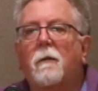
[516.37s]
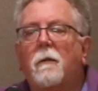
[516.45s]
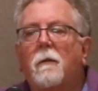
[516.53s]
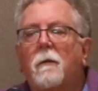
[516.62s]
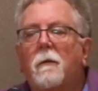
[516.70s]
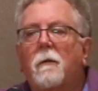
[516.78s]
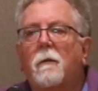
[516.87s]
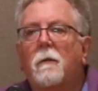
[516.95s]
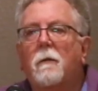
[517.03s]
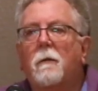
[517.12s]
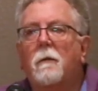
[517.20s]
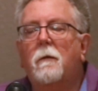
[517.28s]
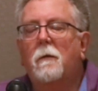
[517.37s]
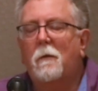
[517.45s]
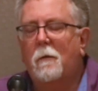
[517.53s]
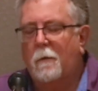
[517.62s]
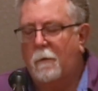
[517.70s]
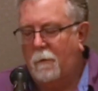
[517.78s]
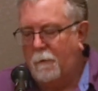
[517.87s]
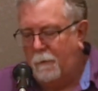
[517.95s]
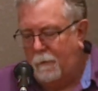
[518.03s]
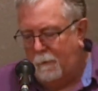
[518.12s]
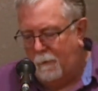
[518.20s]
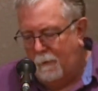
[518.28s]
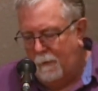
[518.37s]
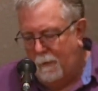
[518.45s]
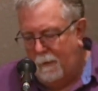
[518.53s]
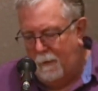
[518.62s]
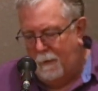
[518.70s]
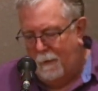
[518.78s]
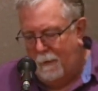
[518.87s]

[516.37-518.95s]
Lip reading: (silence)